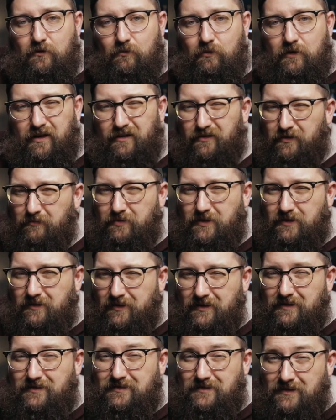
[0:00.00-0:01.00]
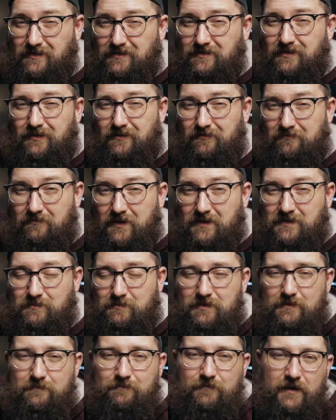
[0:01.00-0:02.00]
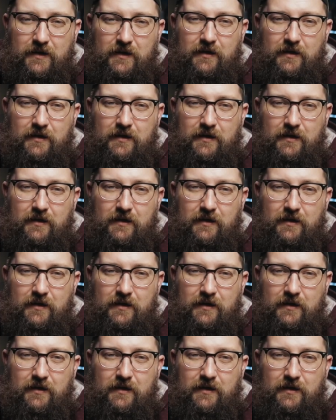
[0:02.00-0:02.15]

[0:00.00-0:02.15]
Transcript: a while and be like a decent investment,